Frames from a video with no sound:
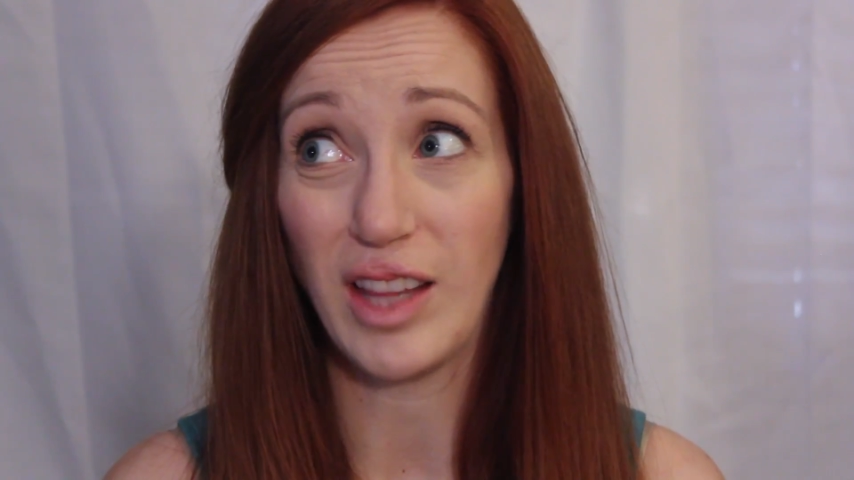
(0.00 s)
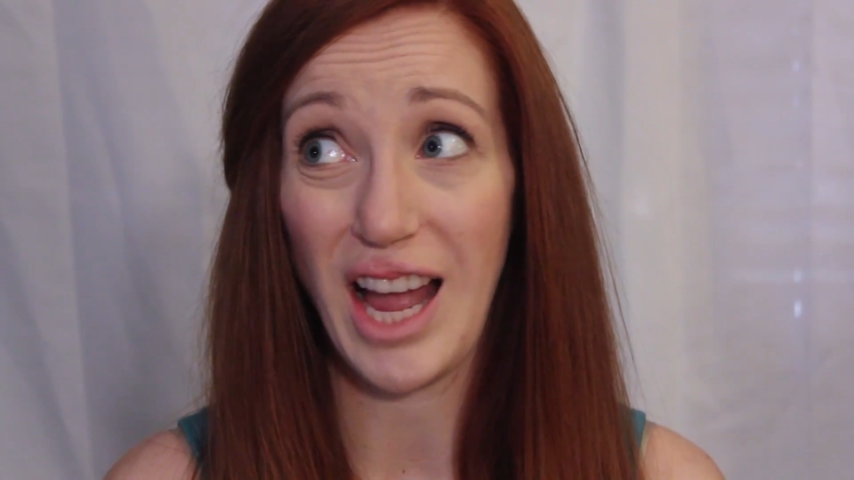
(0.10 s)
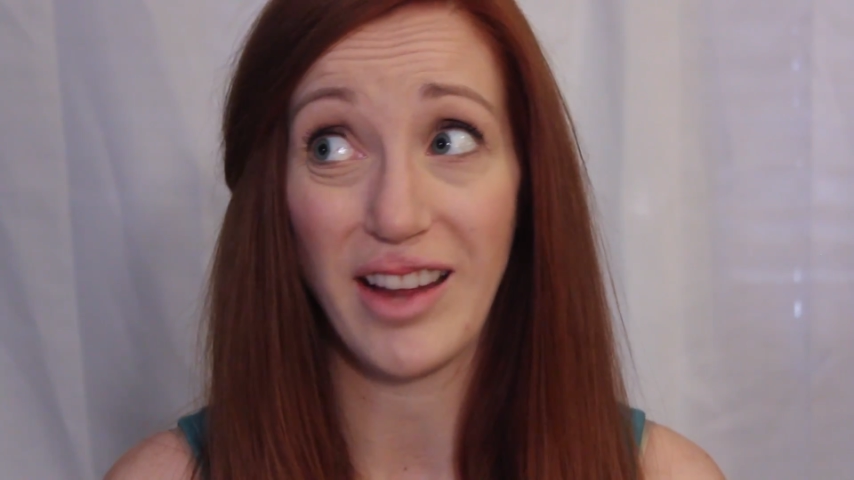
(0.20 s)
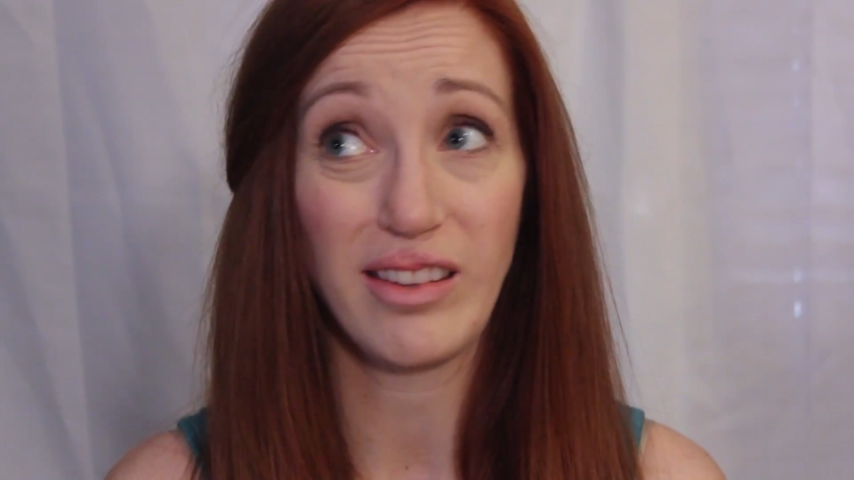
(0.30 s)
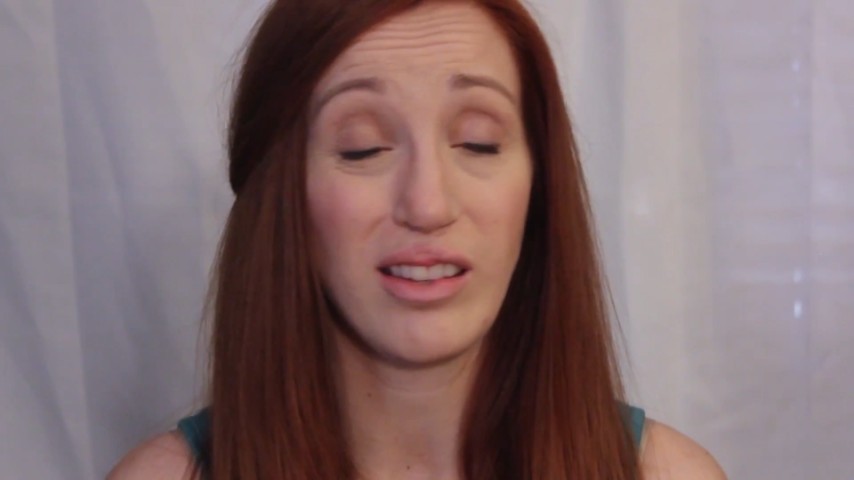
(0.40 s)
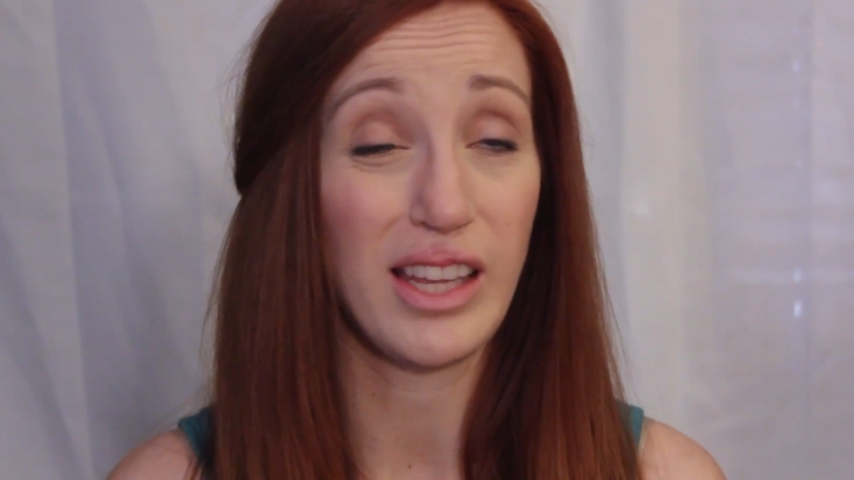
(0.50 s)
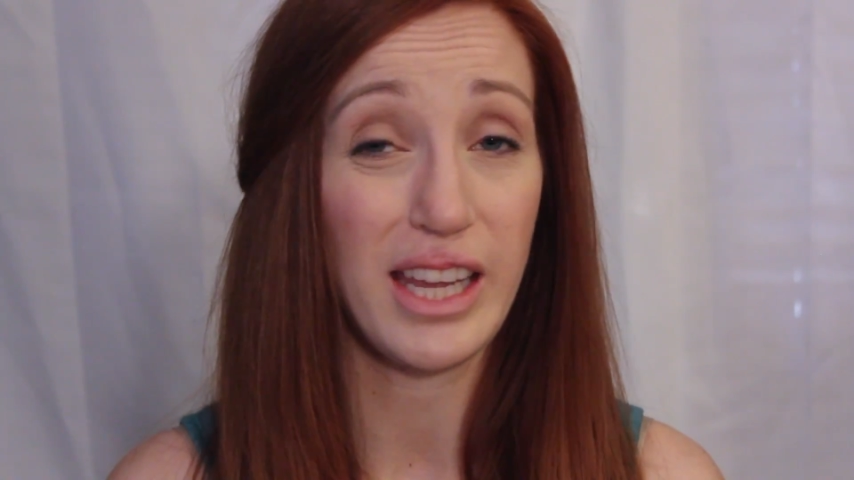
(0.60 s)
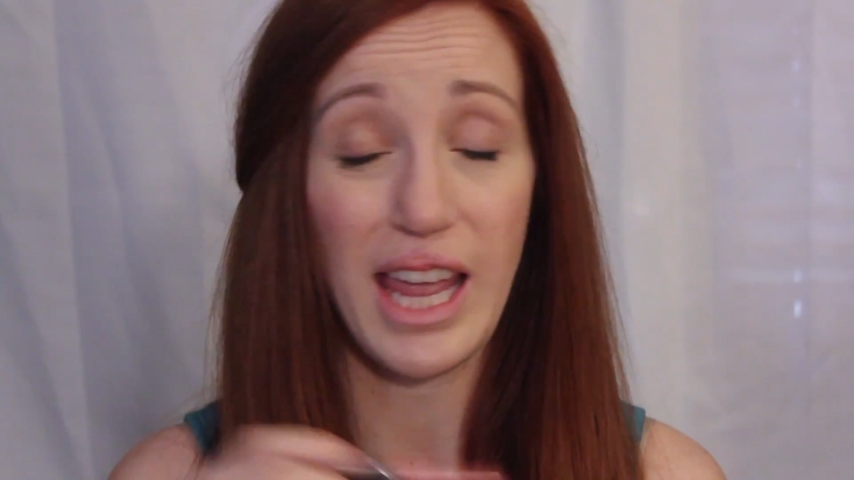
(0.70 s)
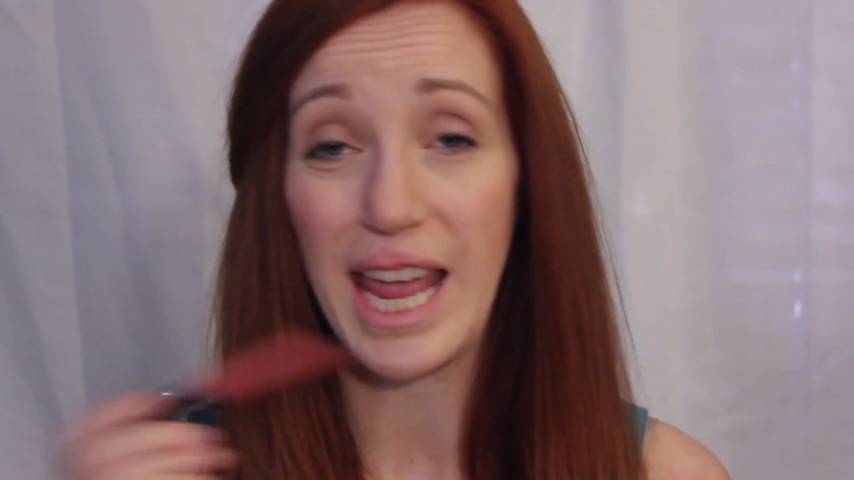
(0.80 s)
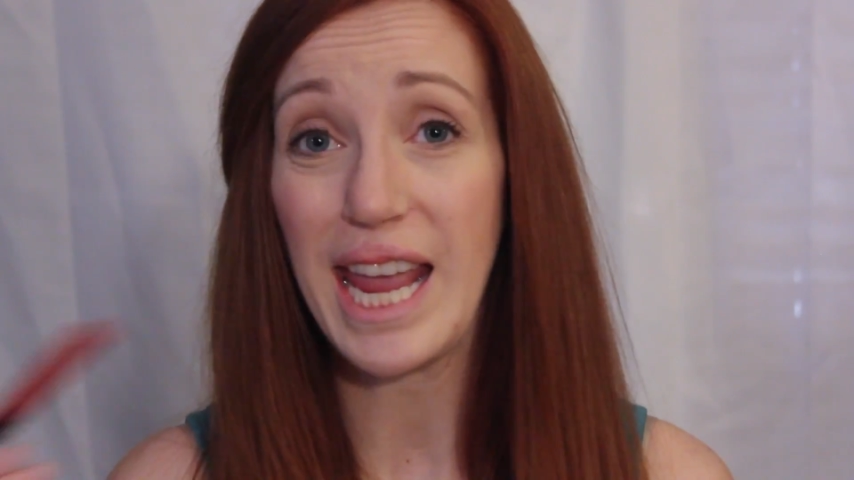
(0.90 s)
last
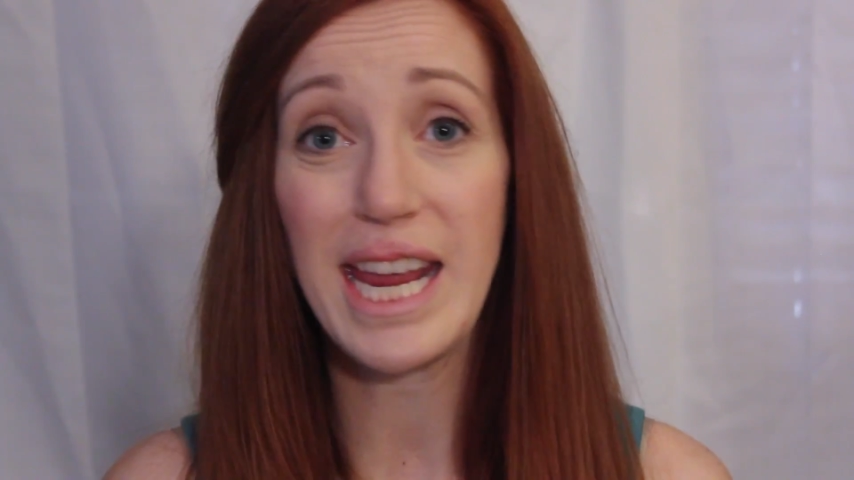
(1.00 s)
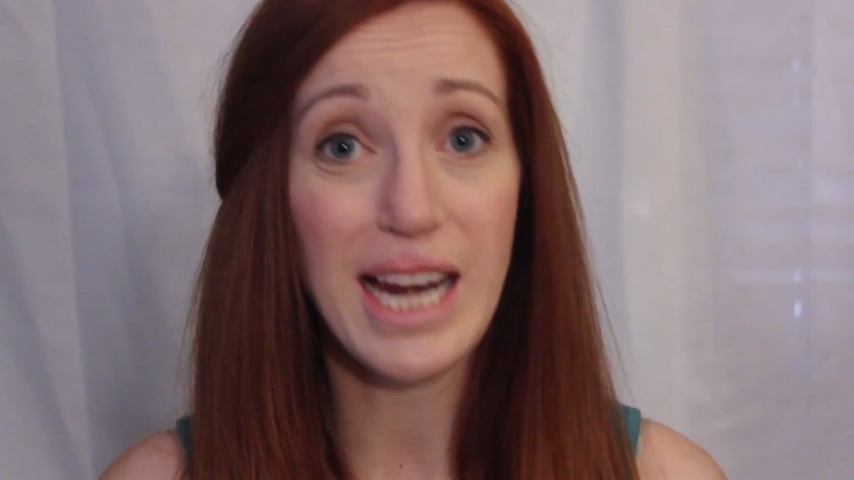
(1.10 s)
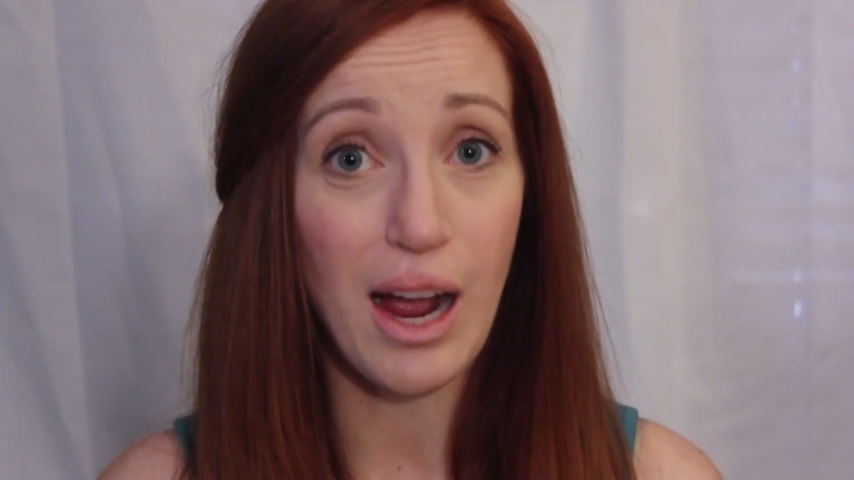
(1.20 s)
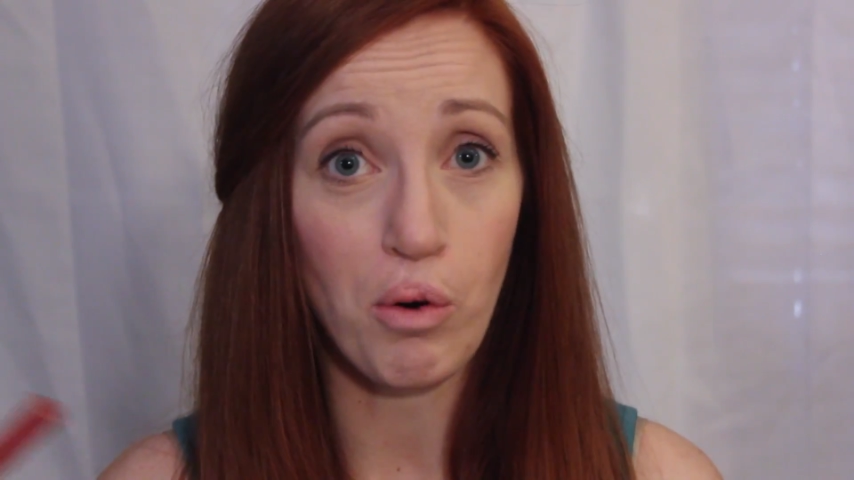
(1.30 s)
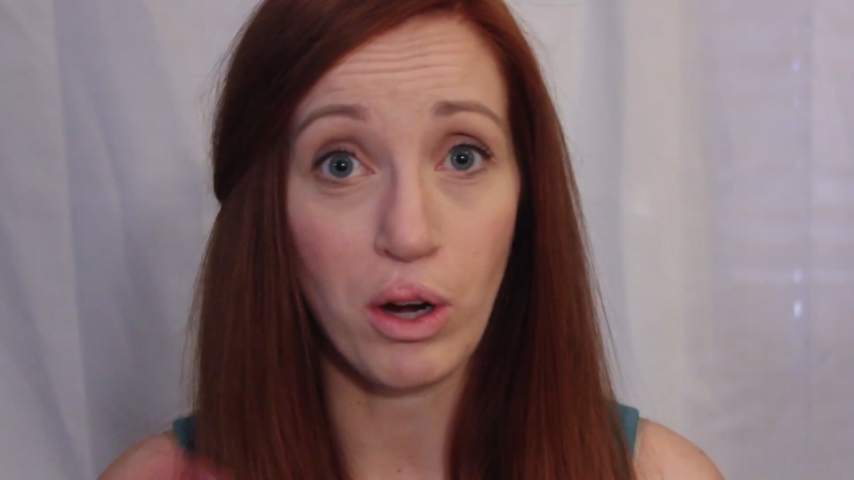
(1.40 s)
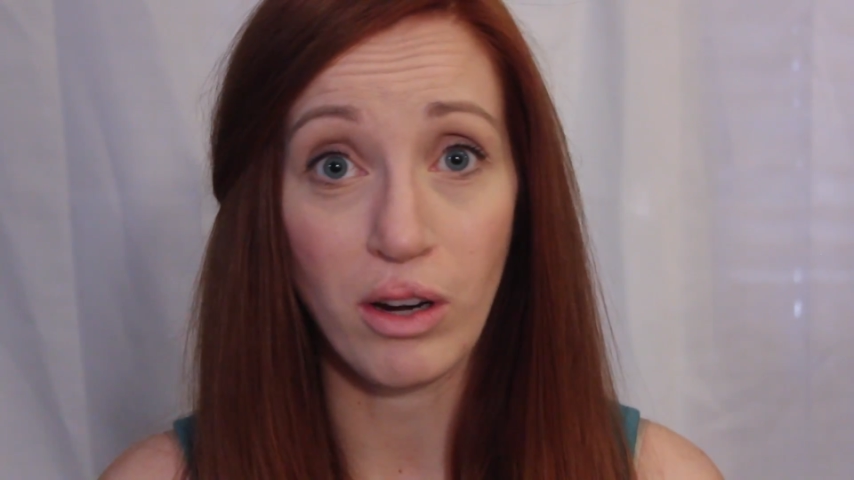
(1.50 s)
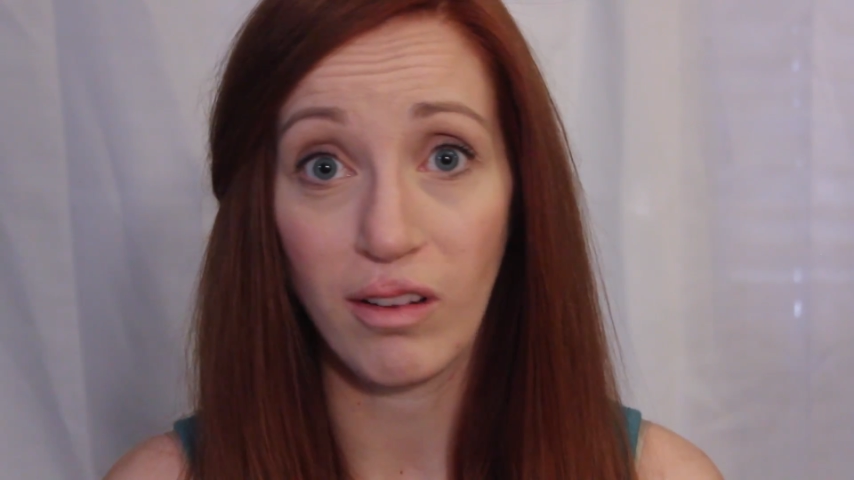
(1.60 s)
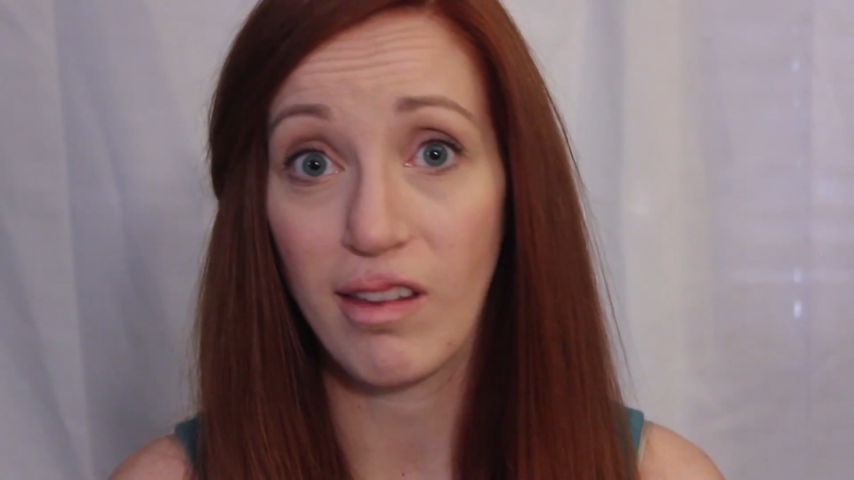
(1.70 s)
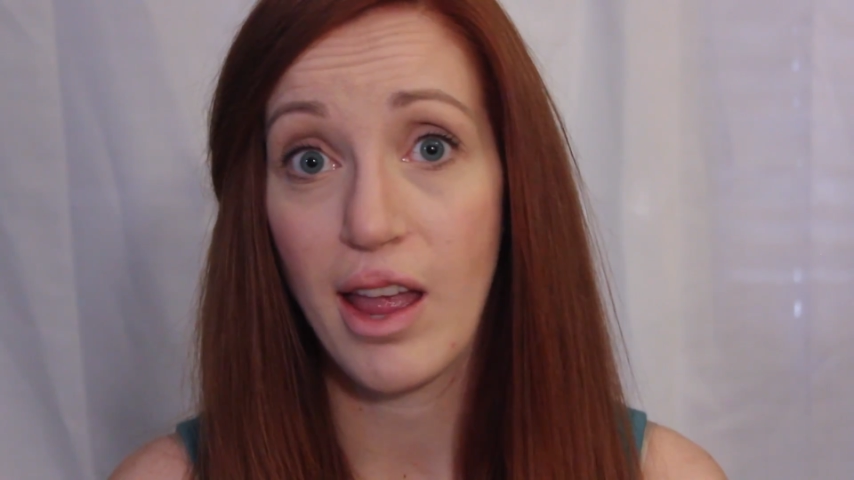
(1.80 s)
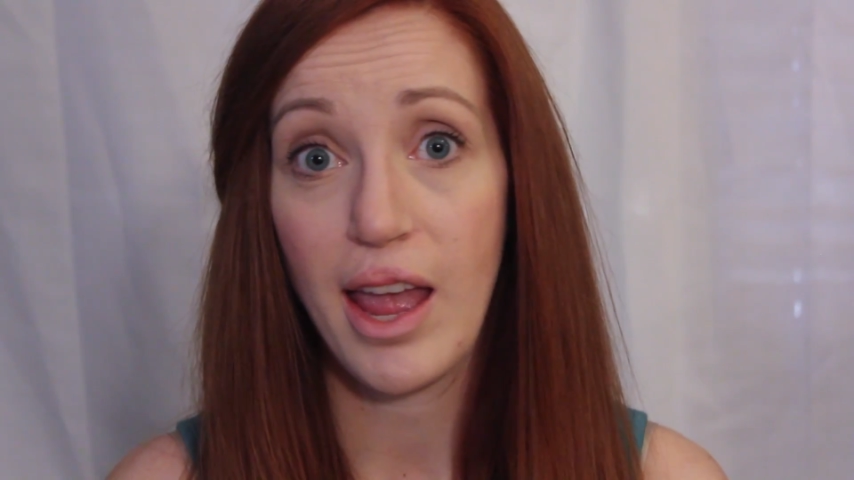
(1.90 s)
like 8 hours,